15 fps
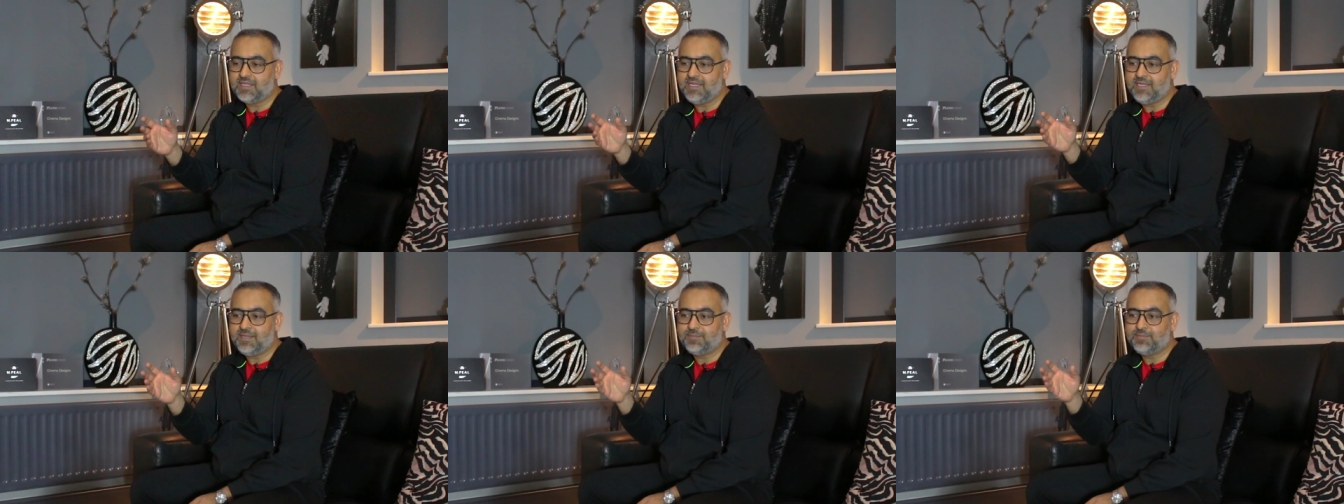
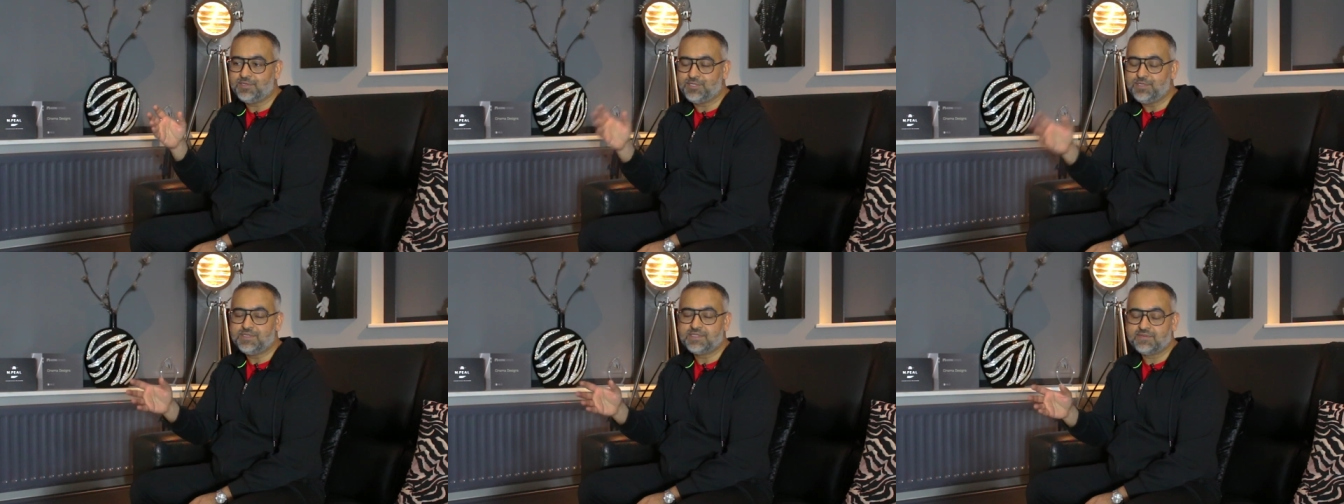the
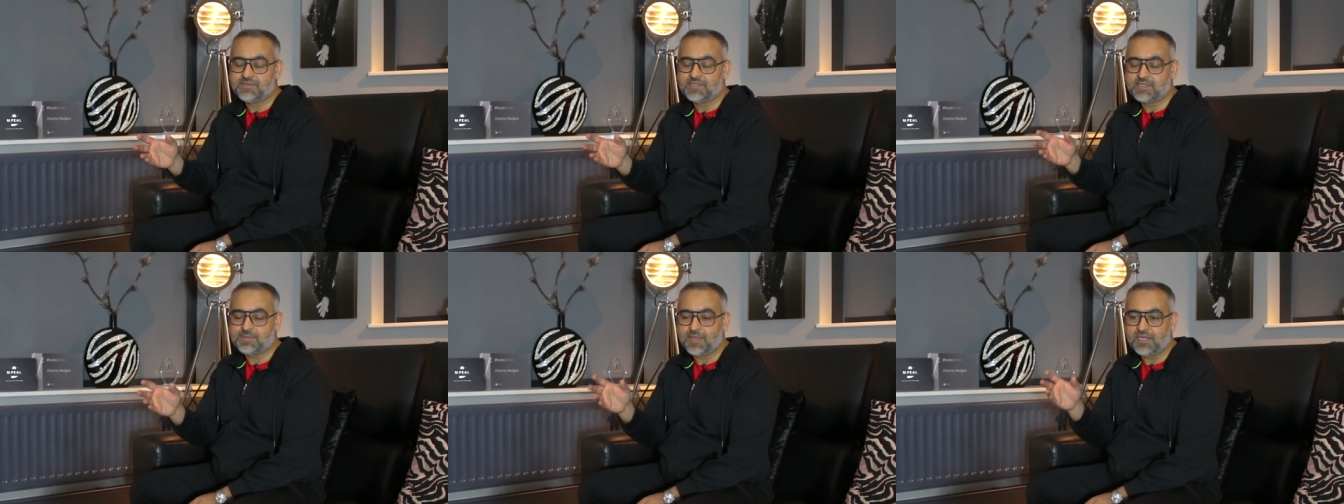producers
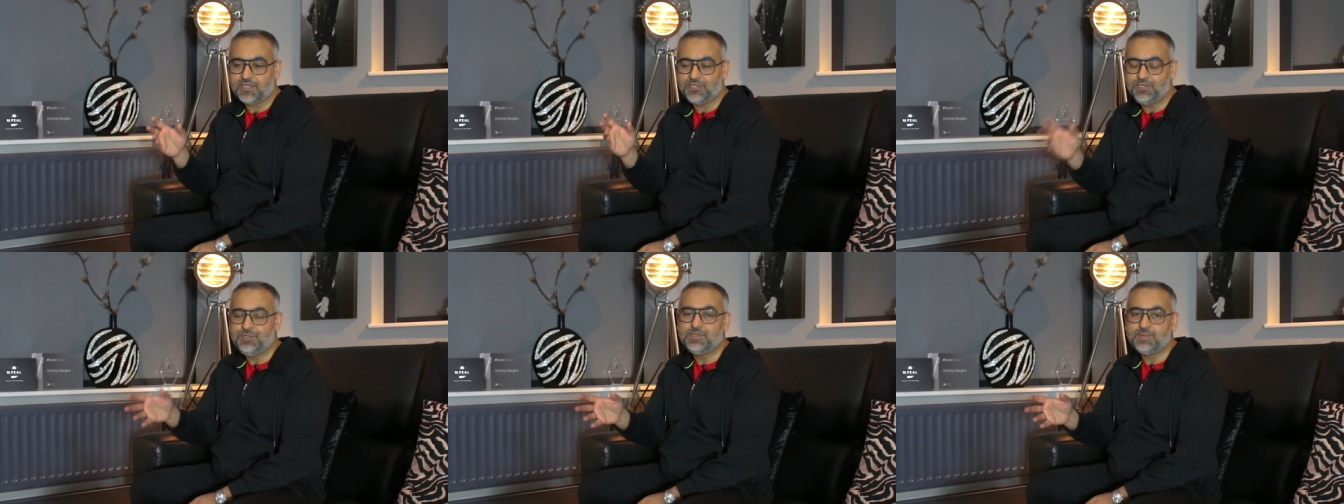have spent
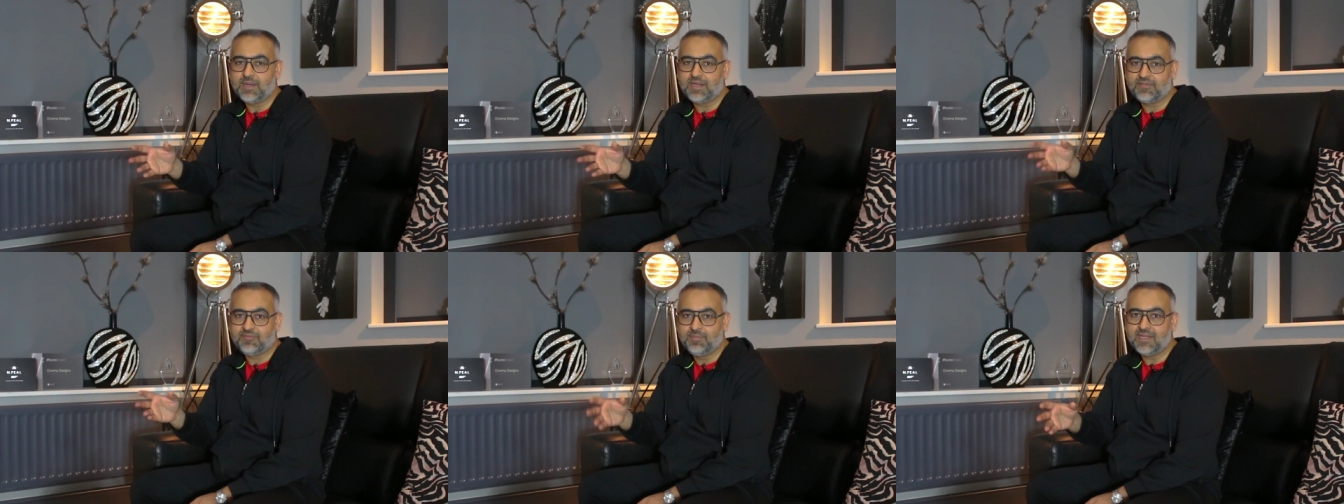a huge
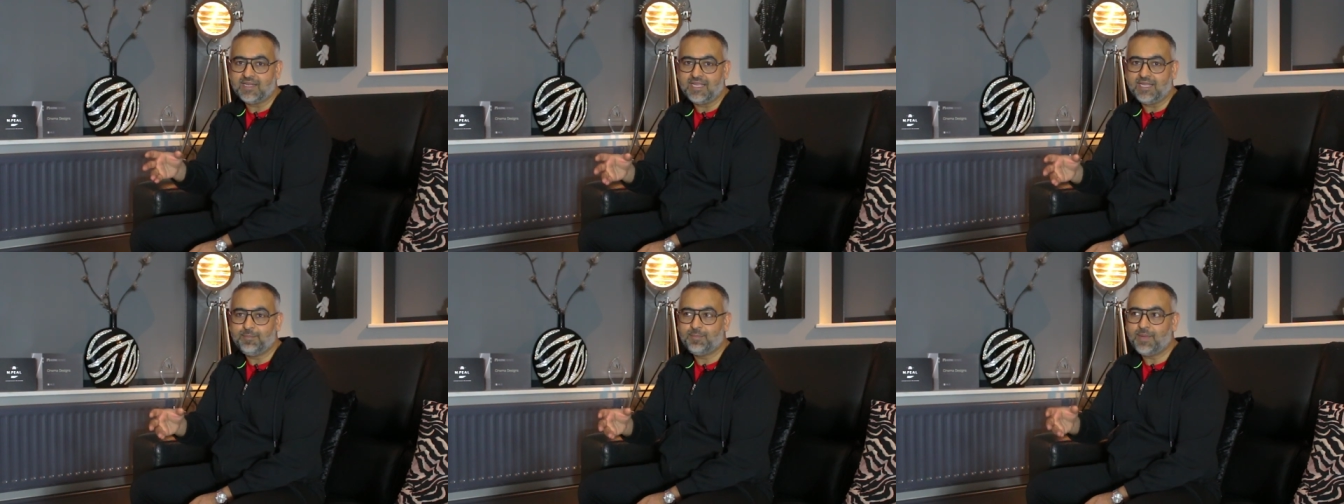amount of
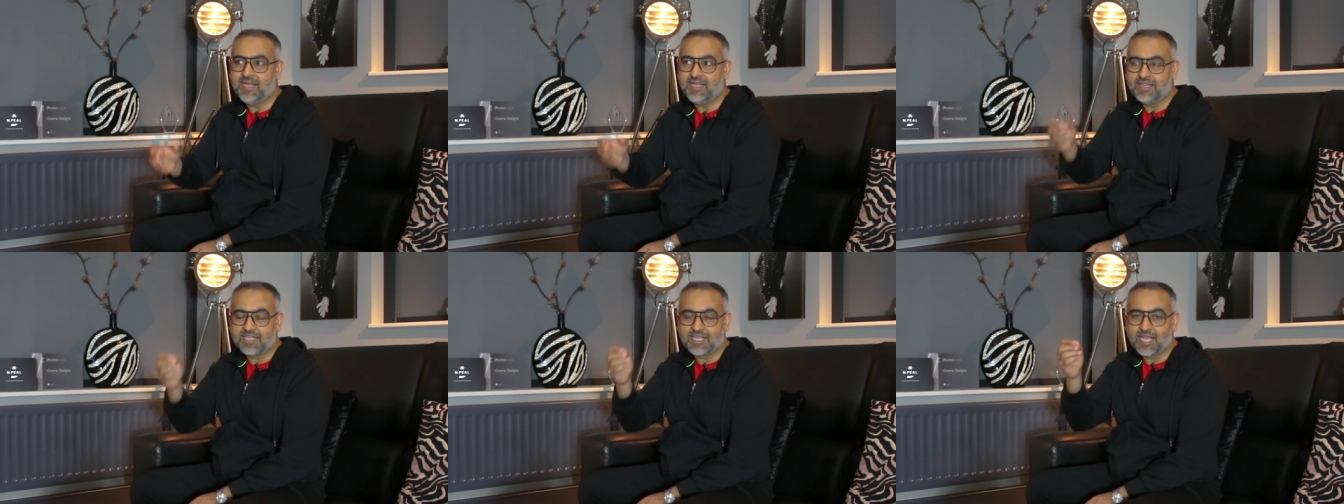money
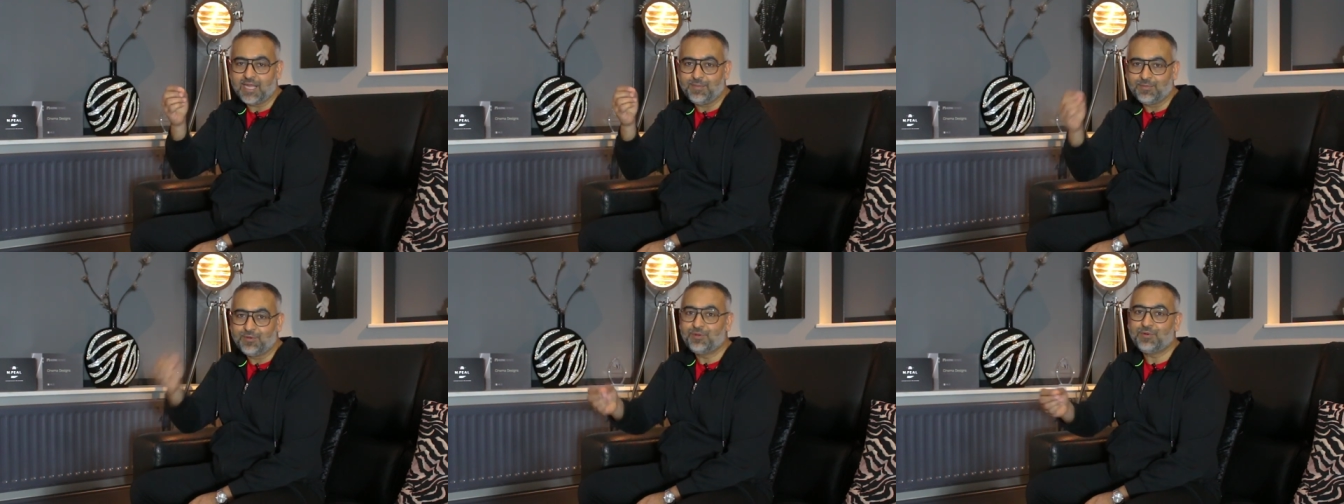making the
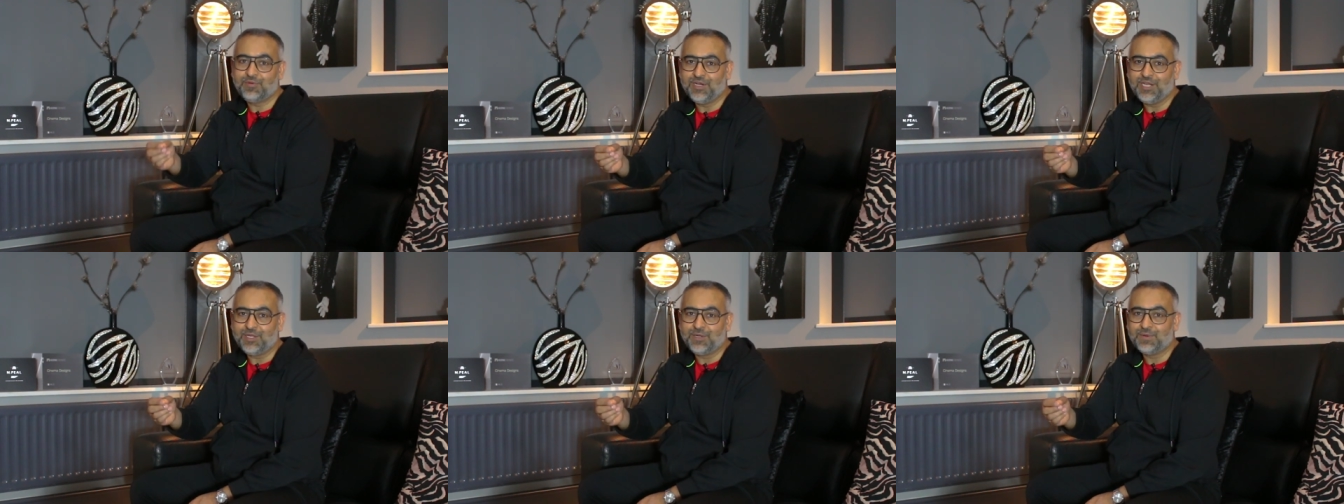game look
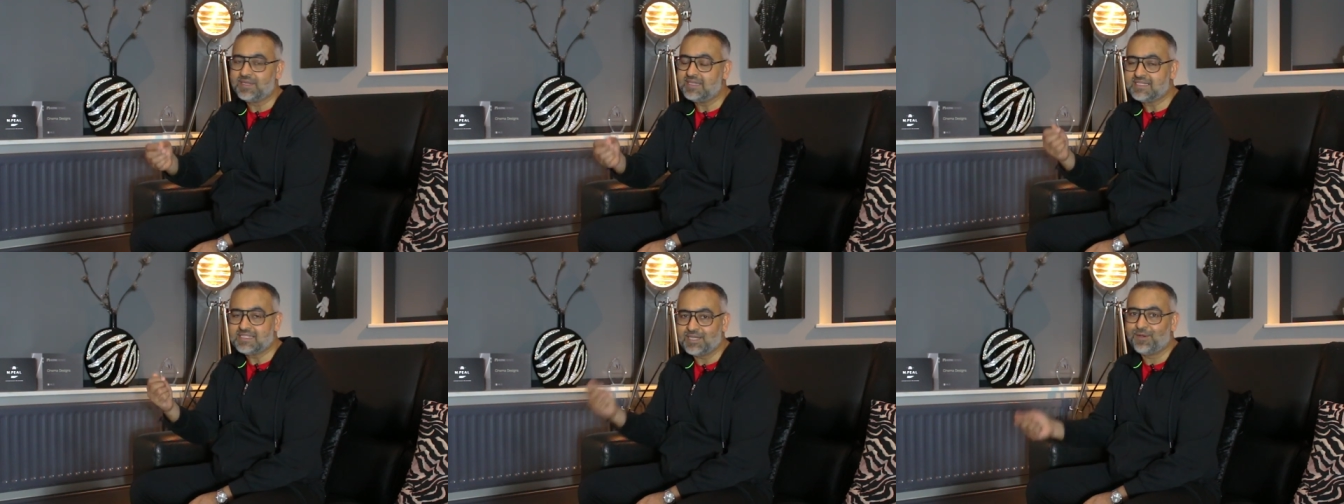really
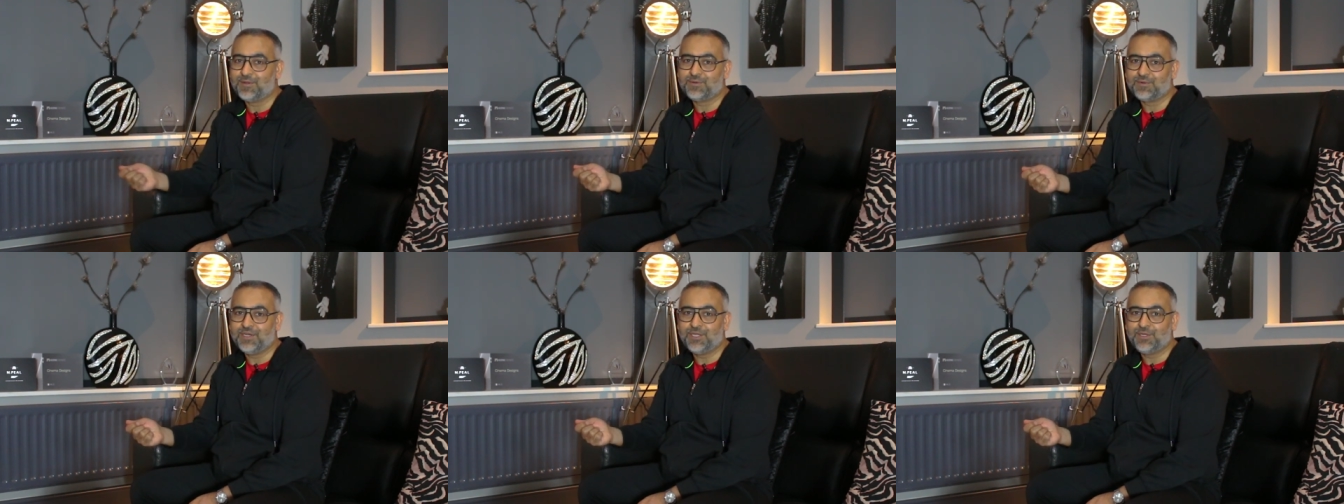good and
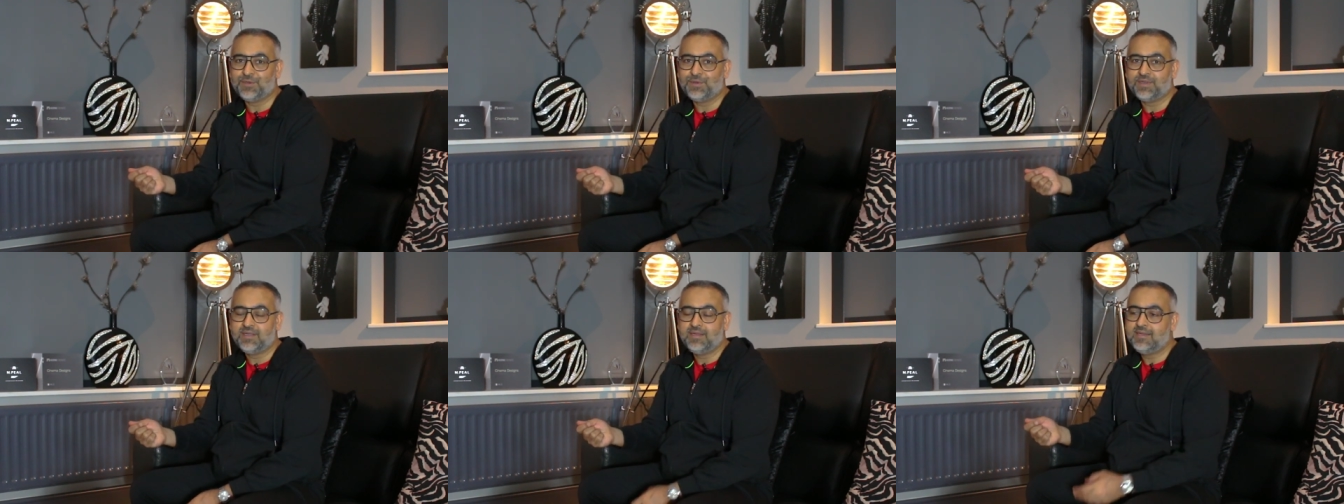sound really
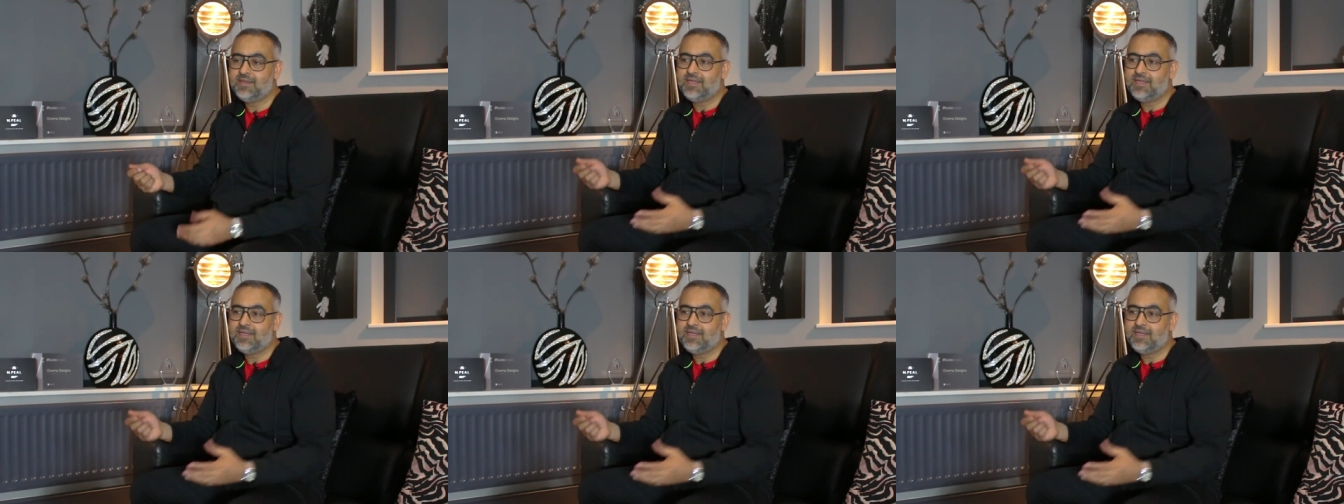good.